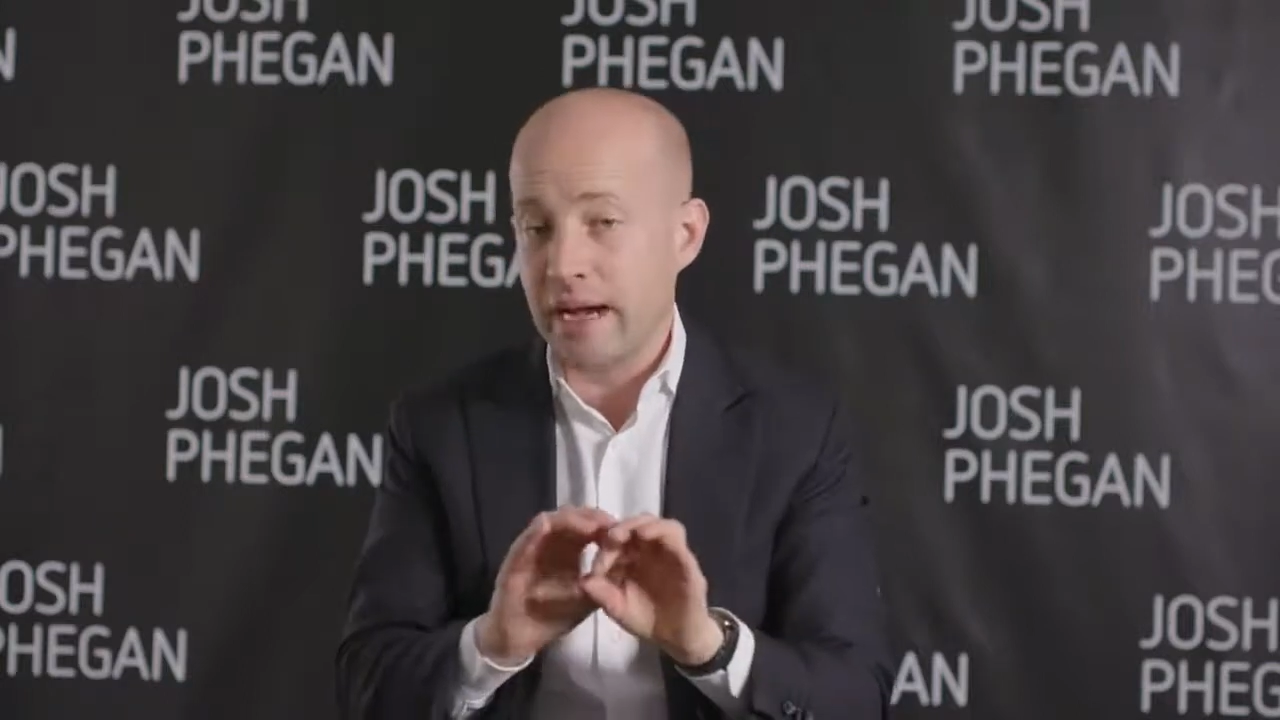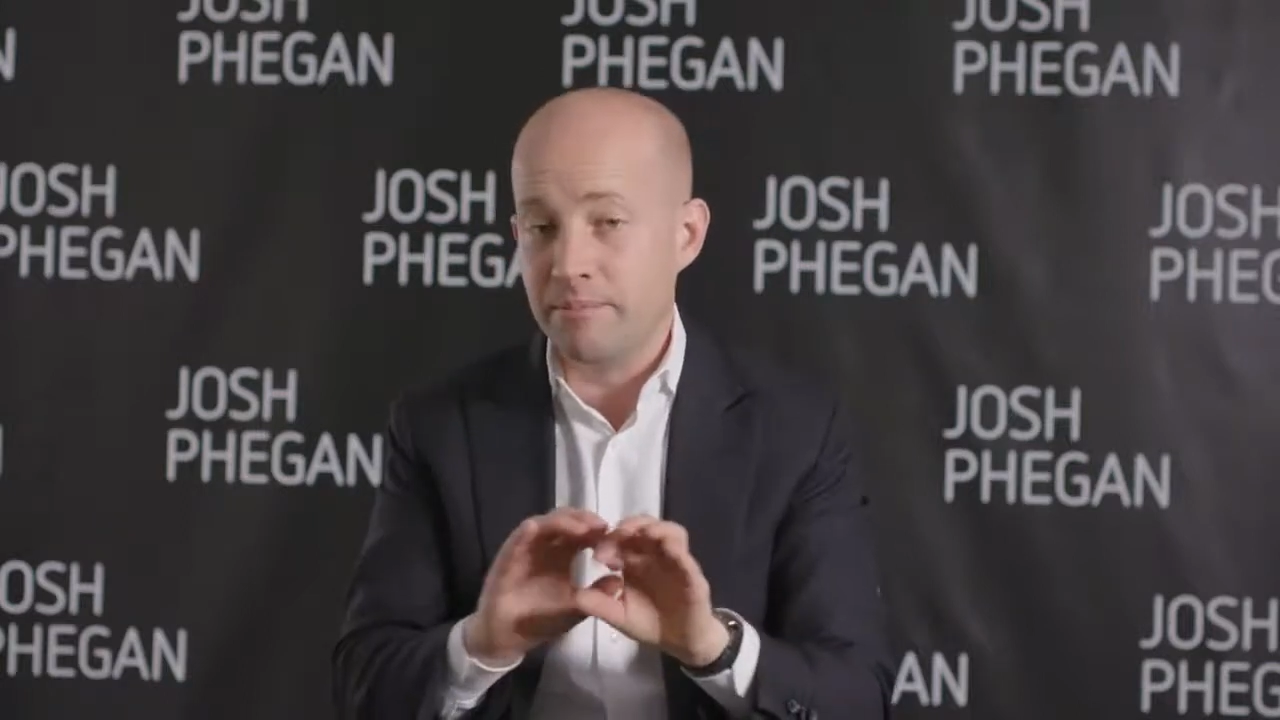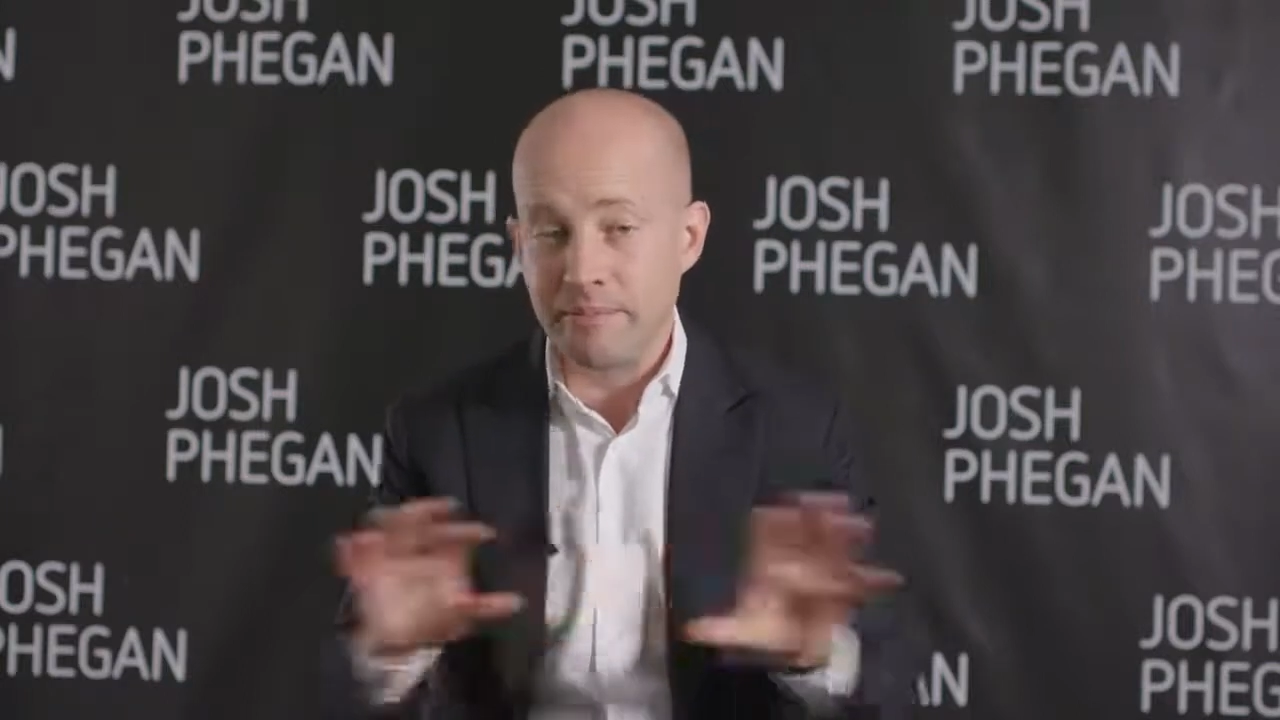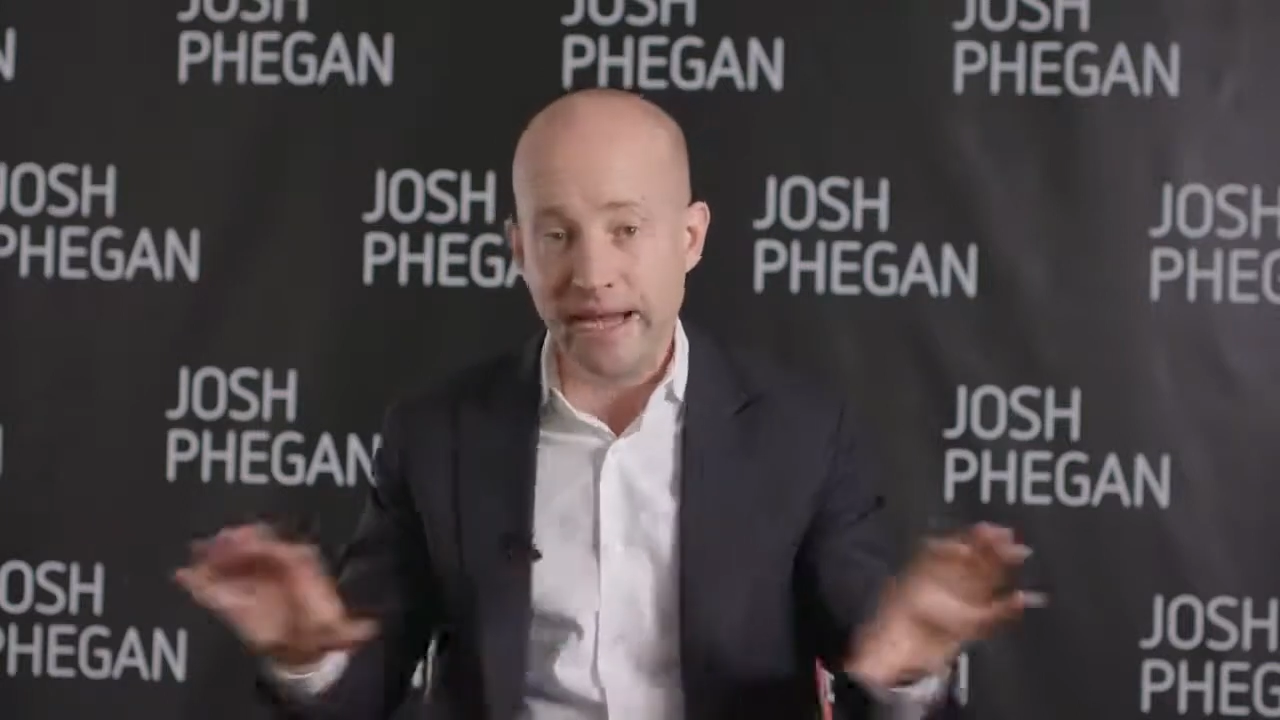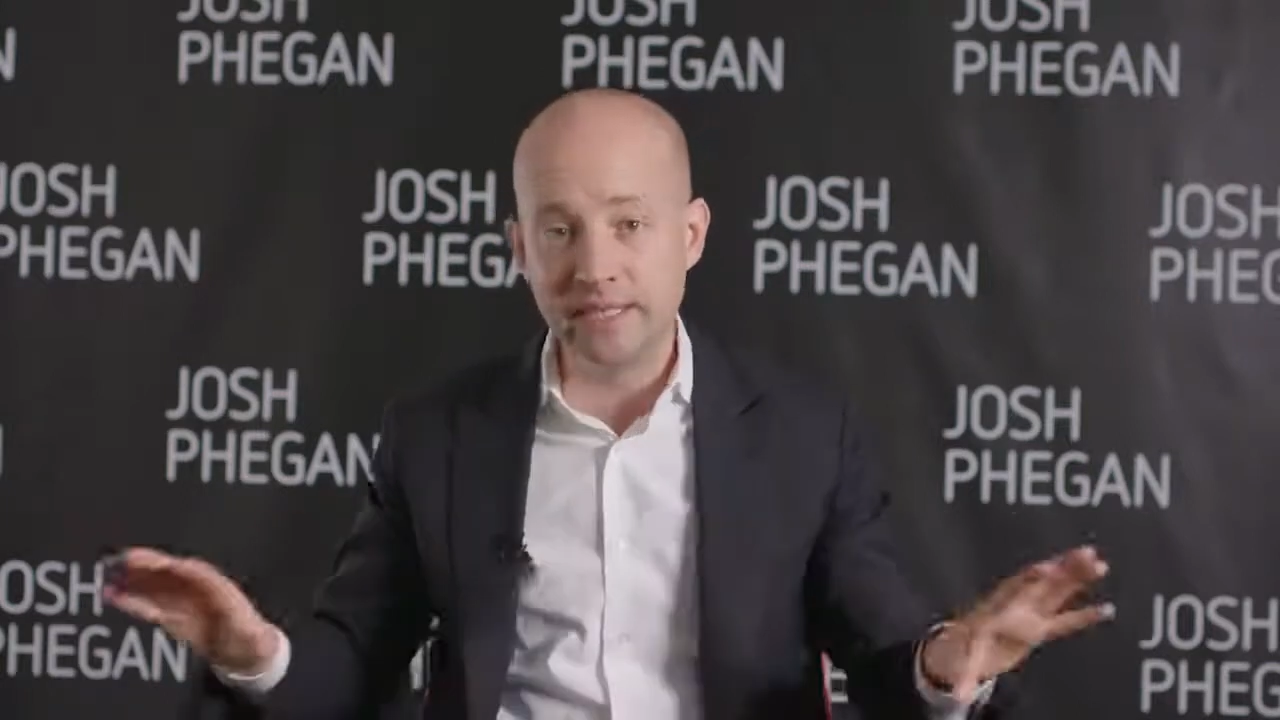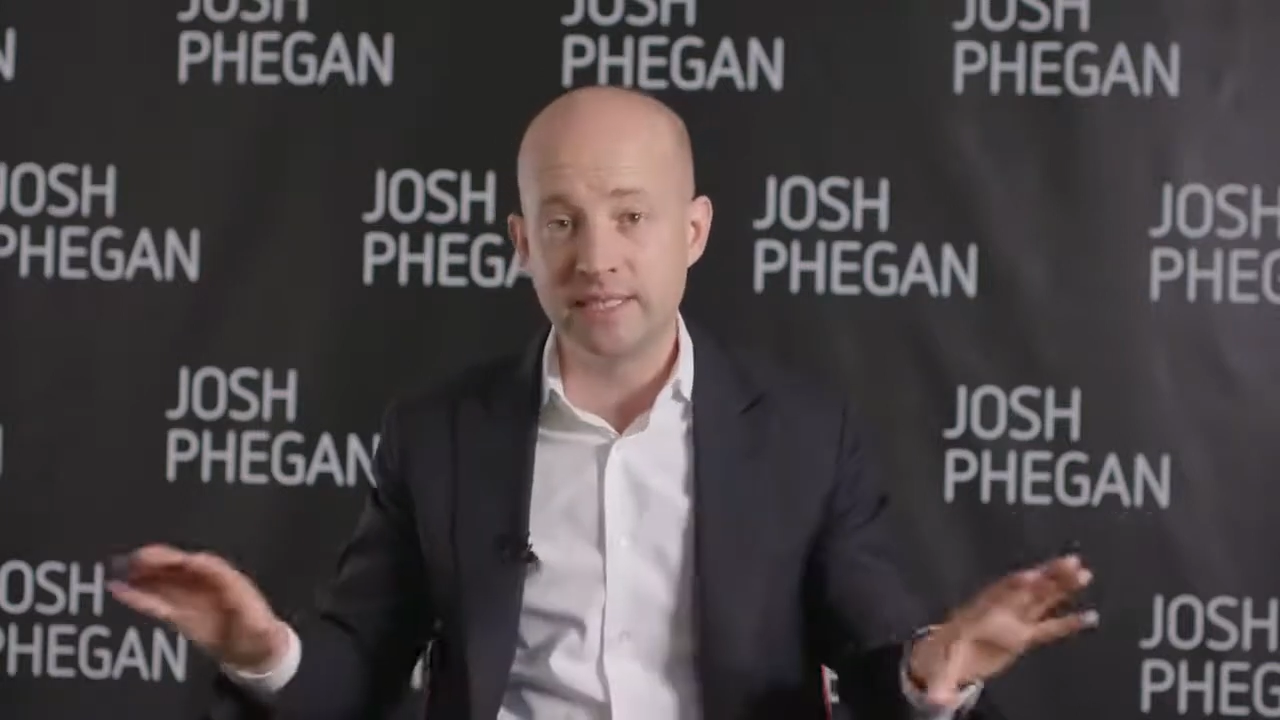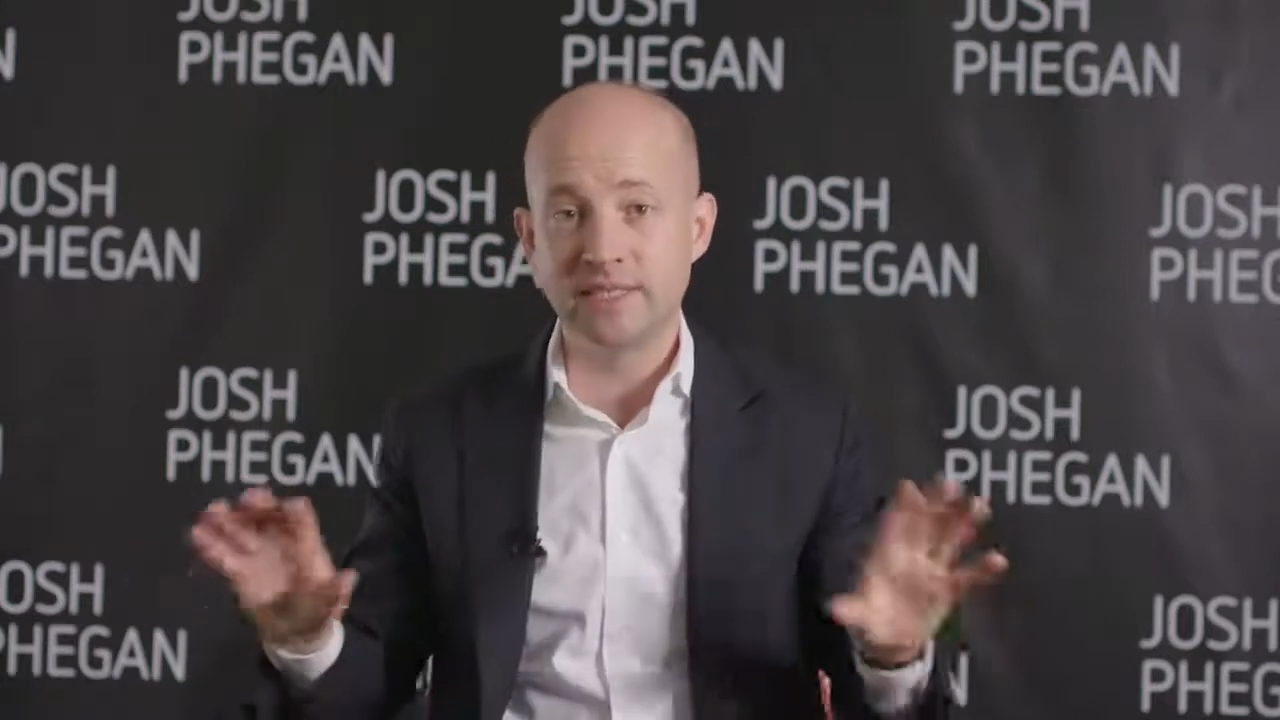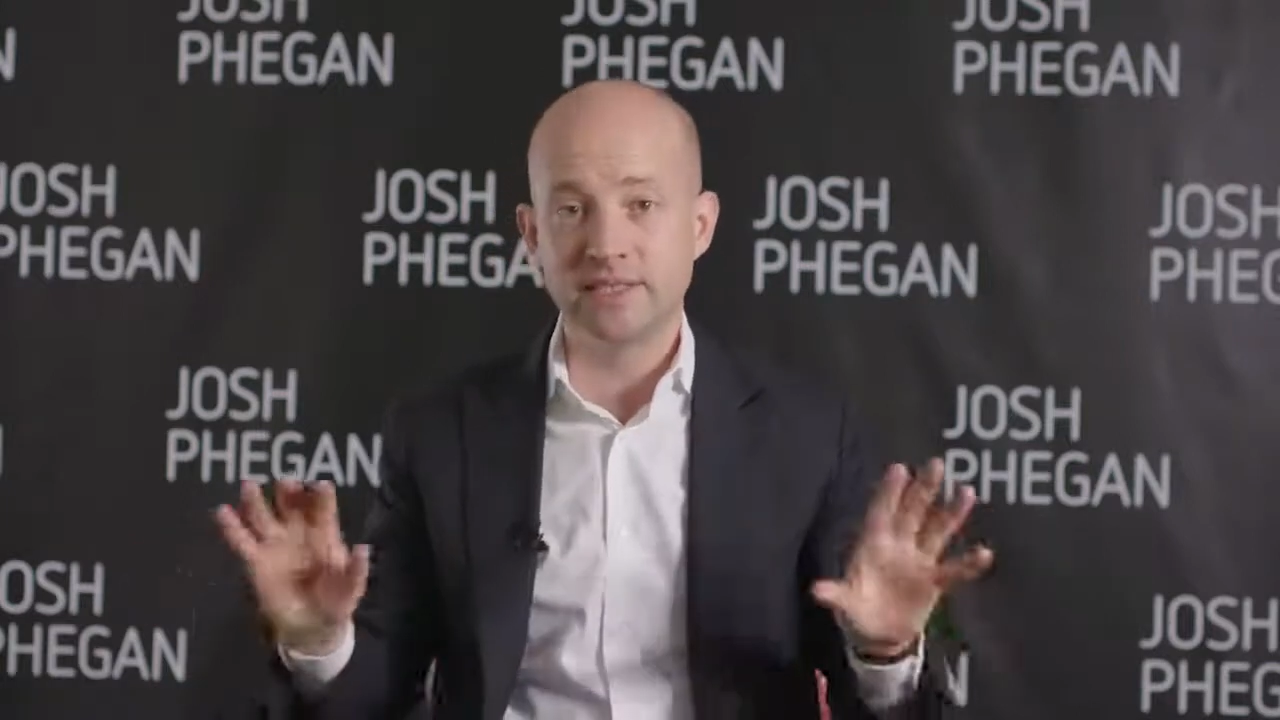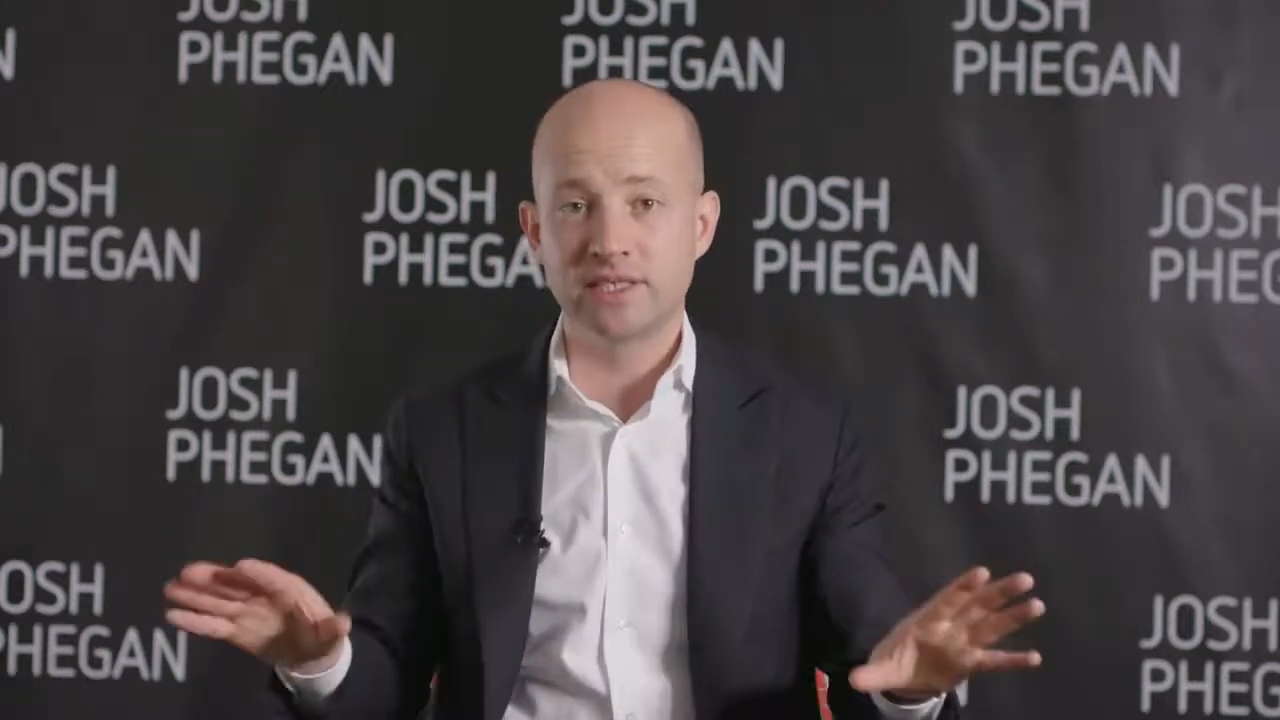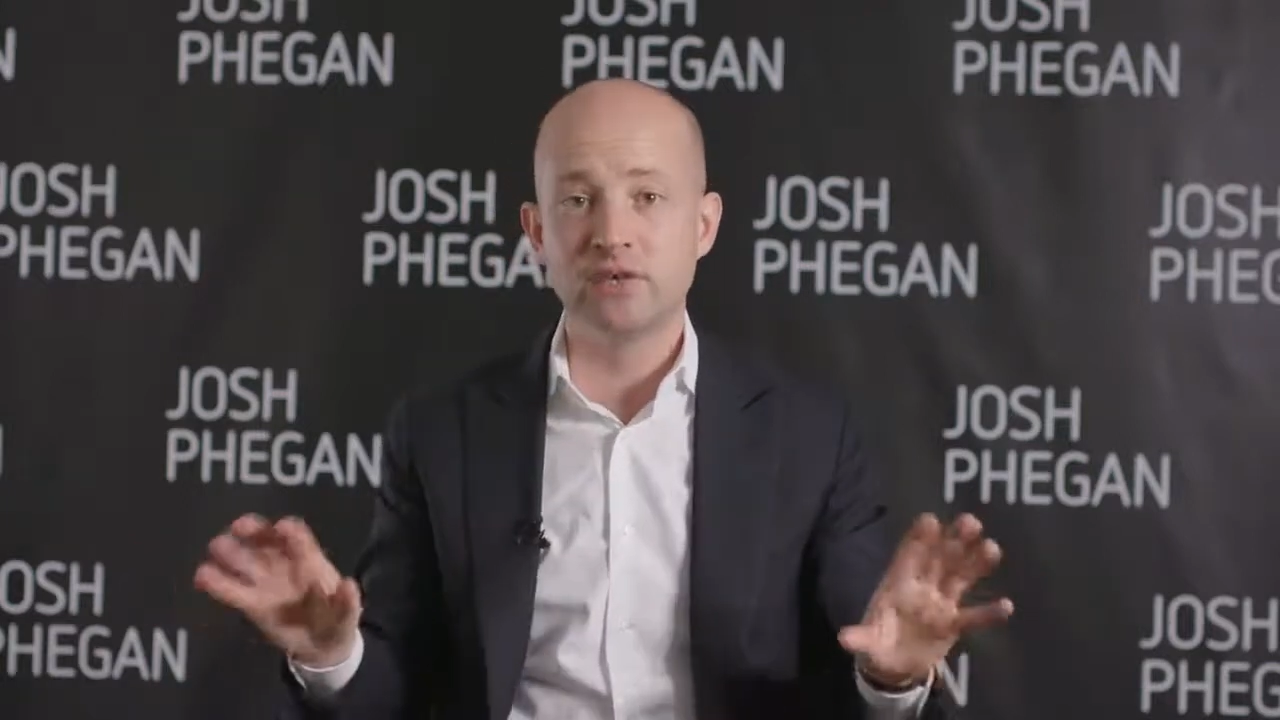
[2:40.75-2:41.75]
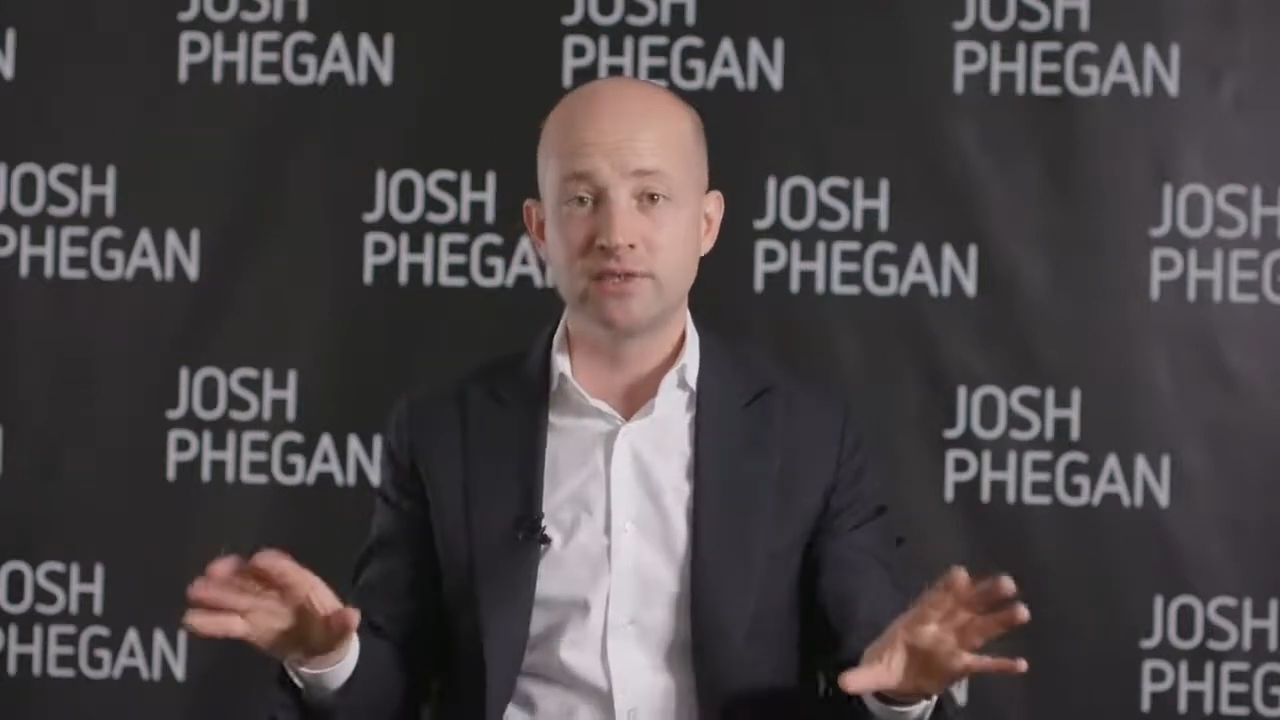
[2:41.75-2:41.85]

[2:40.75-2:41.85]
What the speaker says: amazing skill